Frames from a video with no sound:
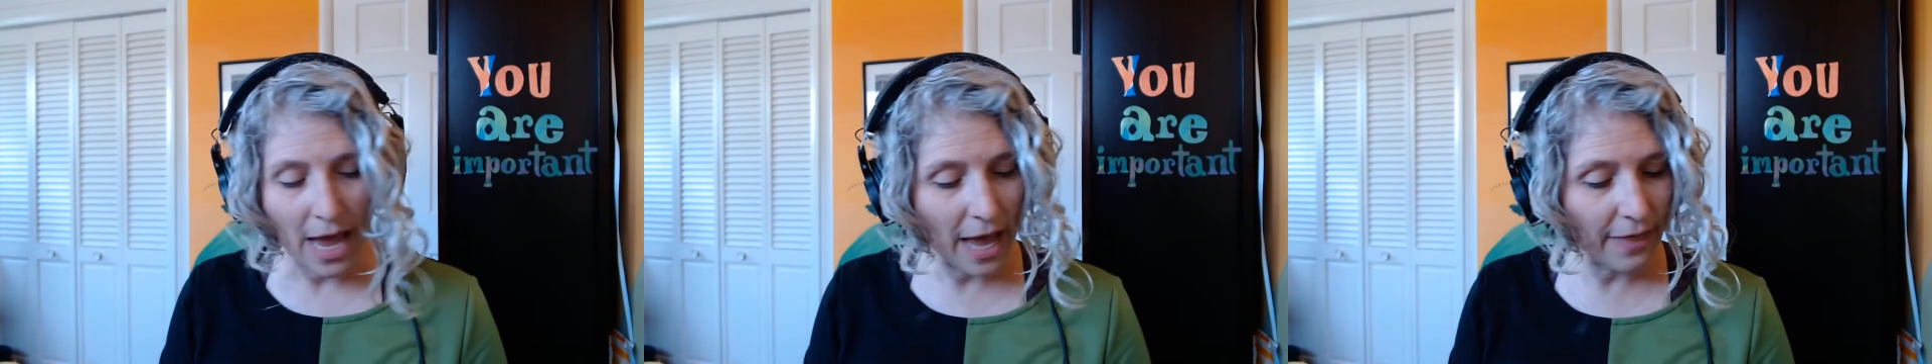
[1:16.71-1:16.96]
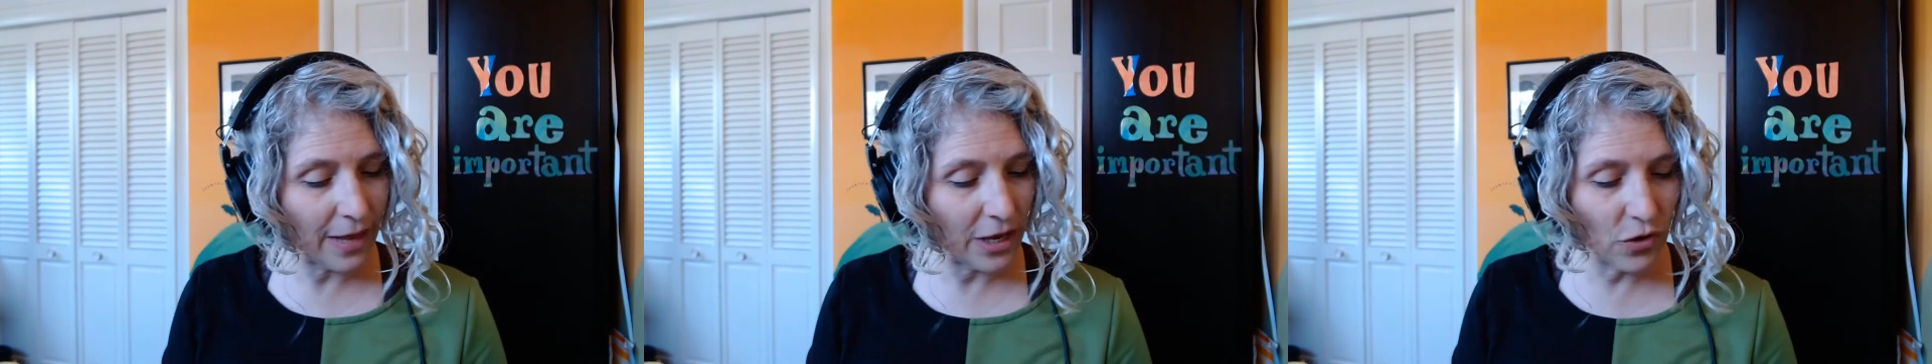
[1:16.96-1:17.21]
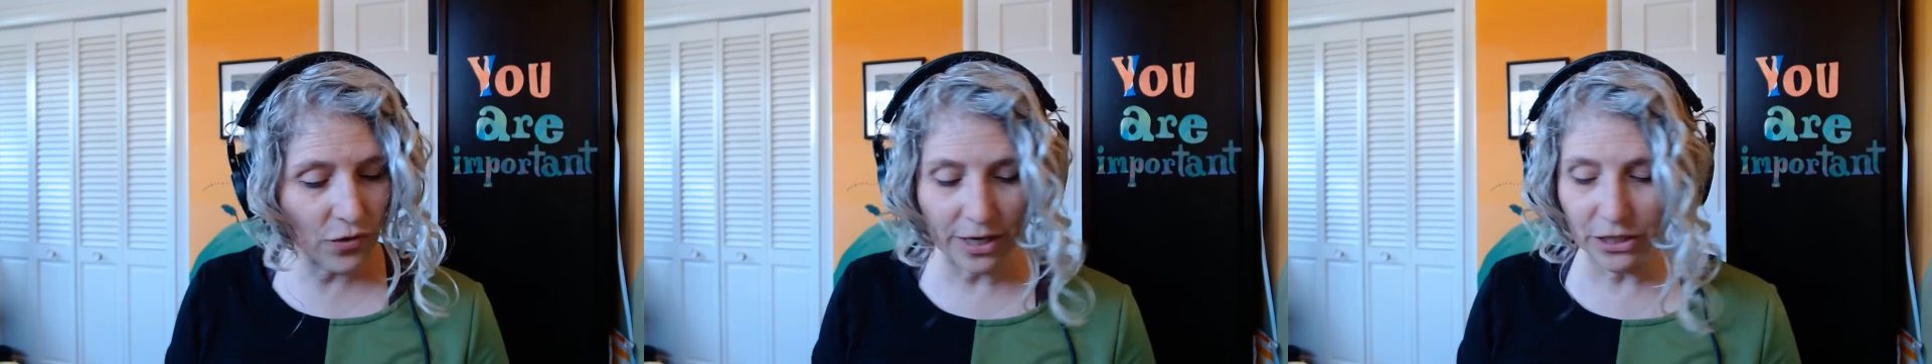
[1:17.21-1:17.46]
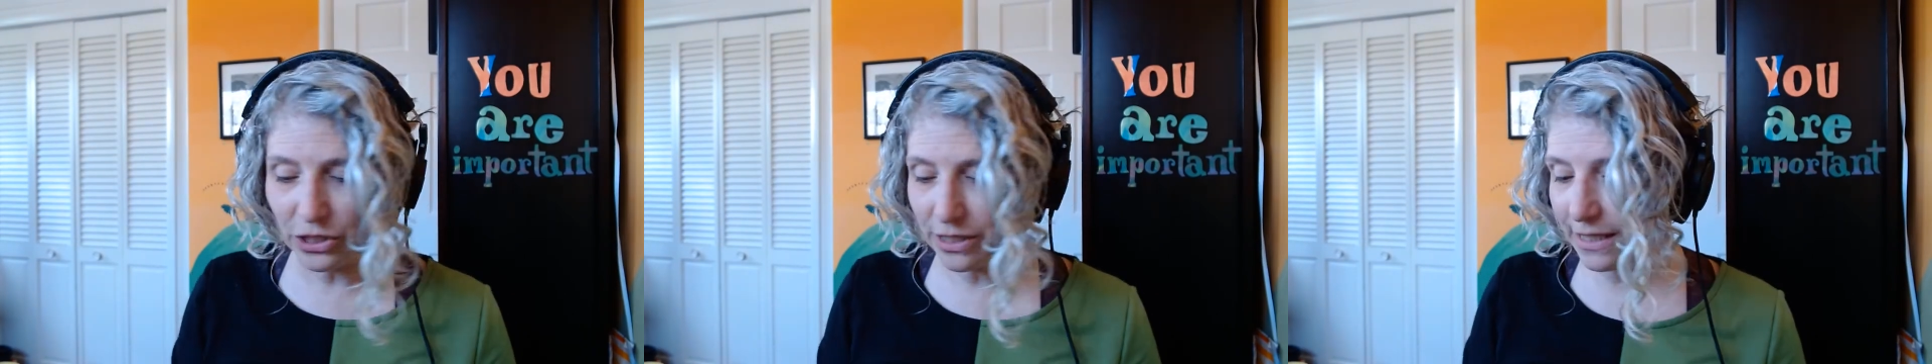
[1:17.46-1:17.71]
And then you
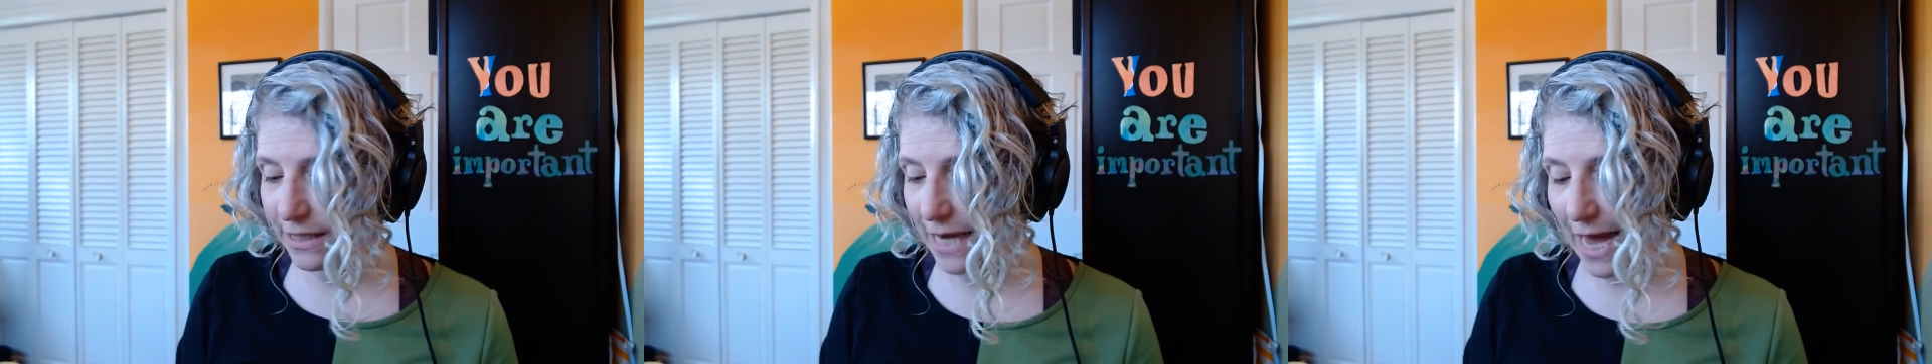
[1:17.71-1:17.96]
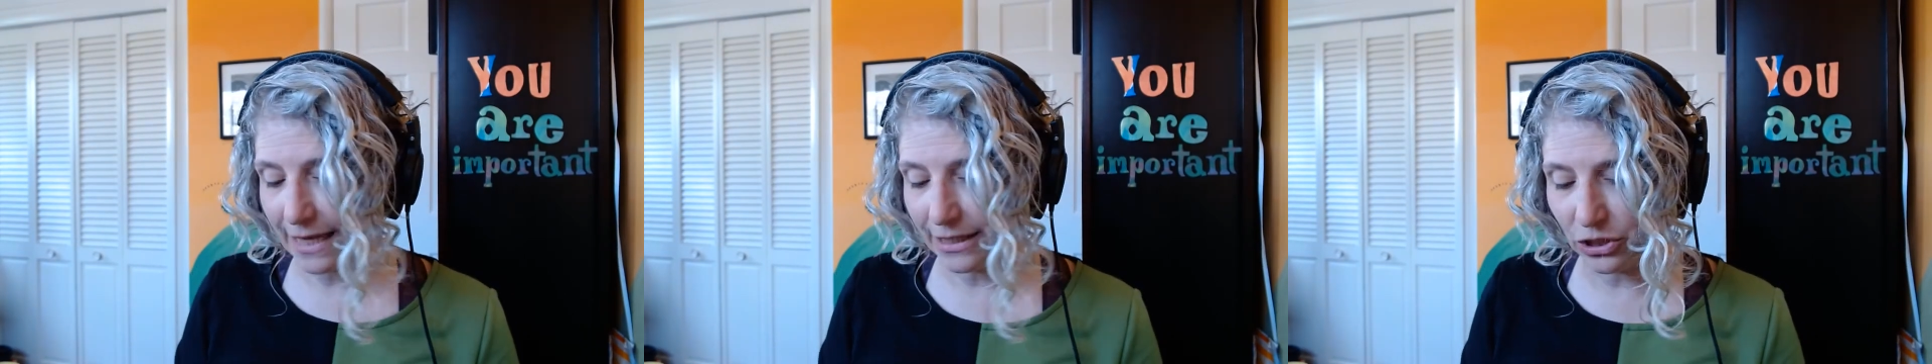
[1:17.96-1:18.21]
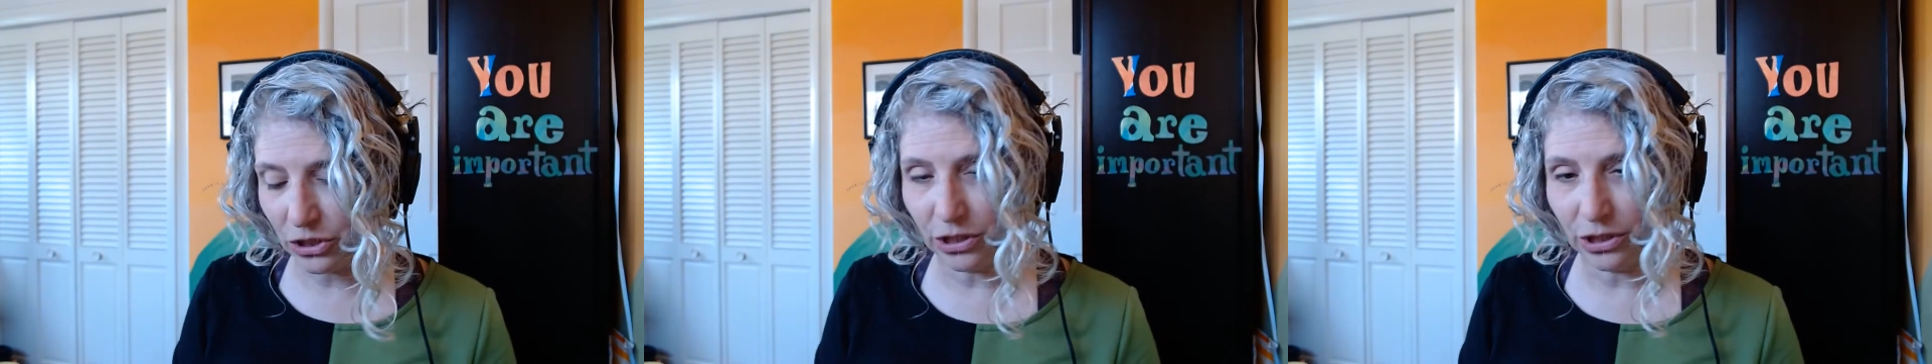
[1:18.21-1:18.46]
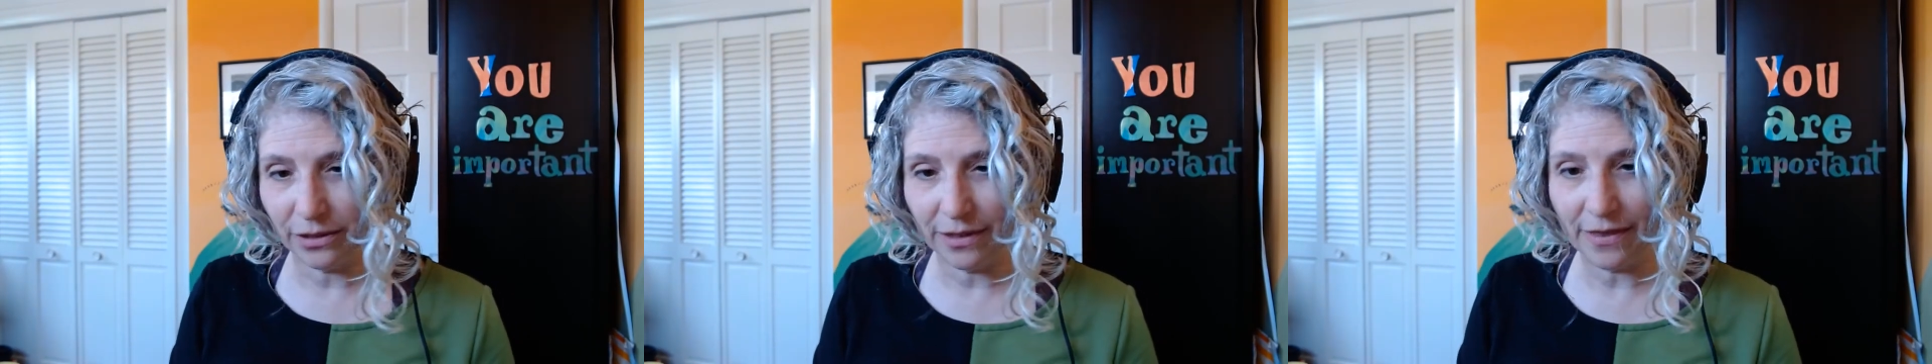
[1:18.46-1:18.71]
can just attach
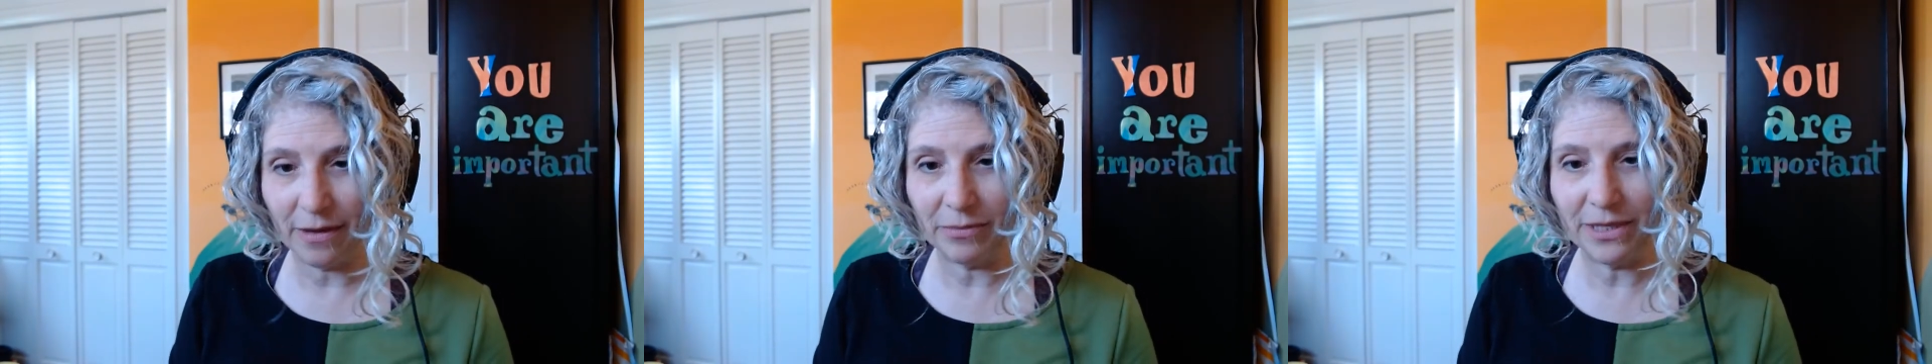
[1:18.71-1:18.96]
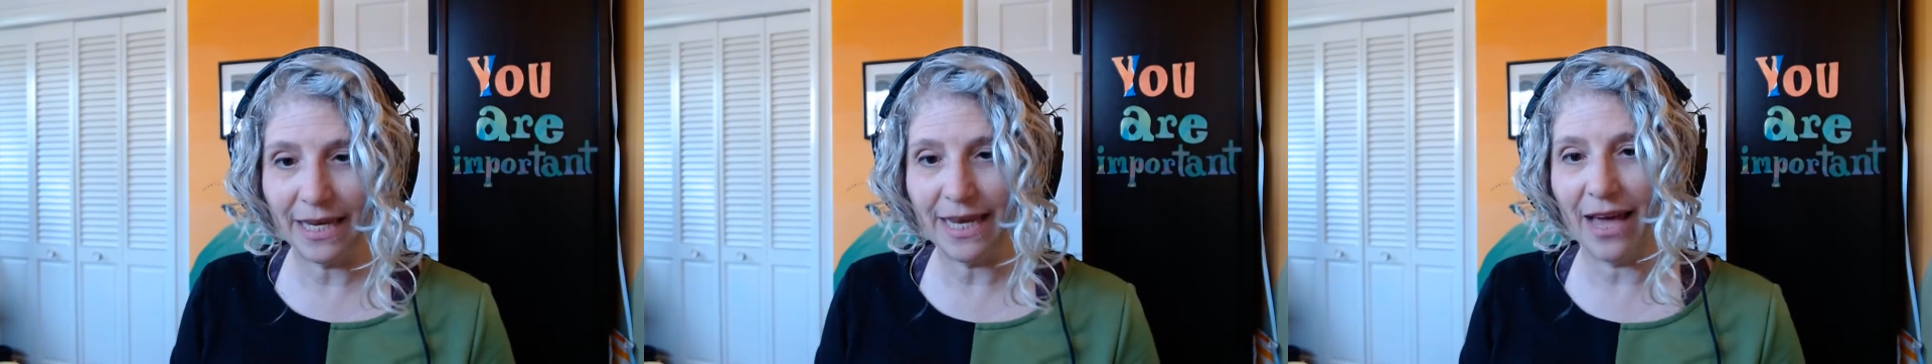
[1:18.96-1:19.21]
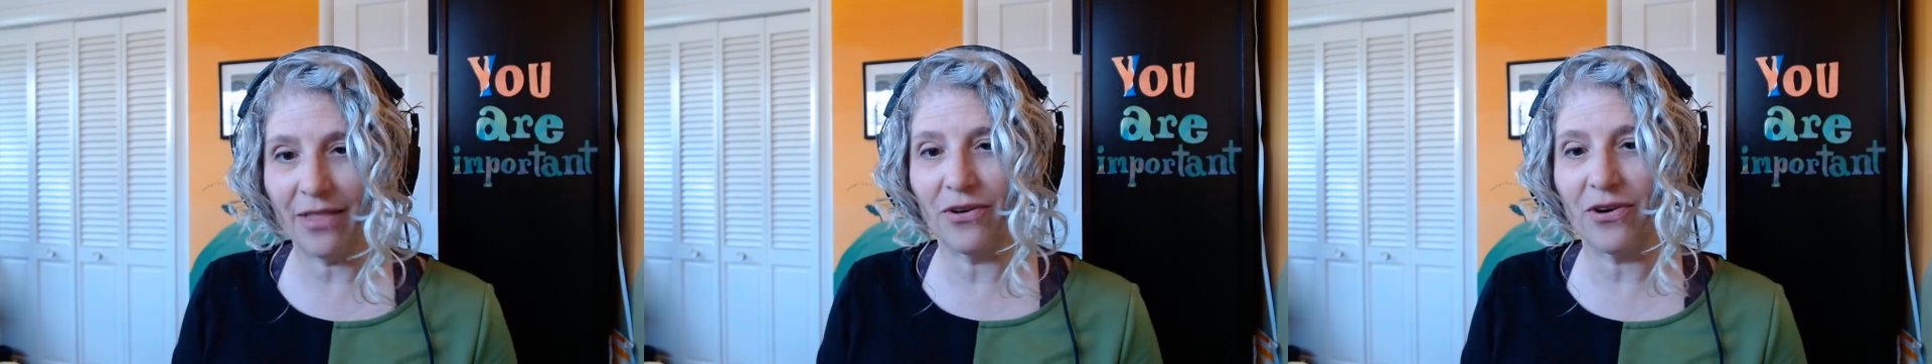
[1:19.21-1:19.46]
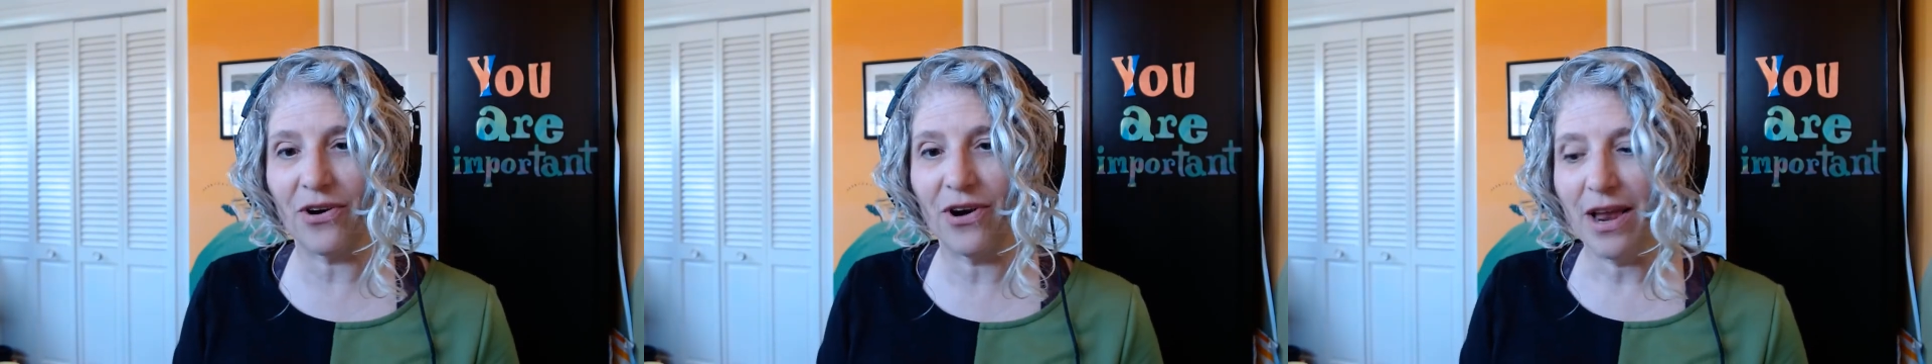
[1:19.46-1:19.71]
them
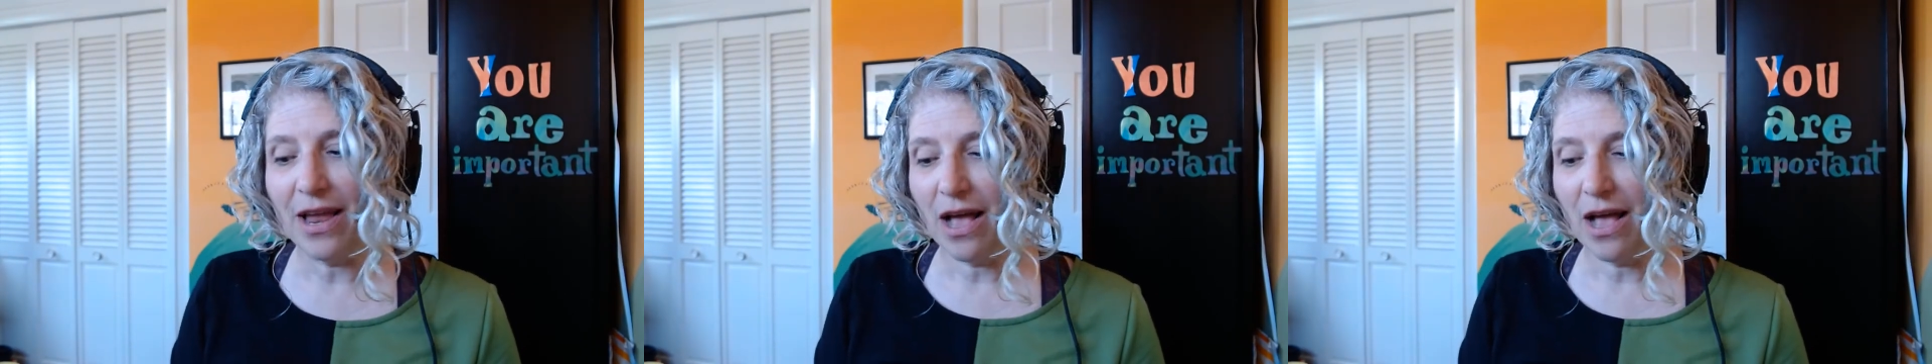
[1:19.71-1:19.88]
together.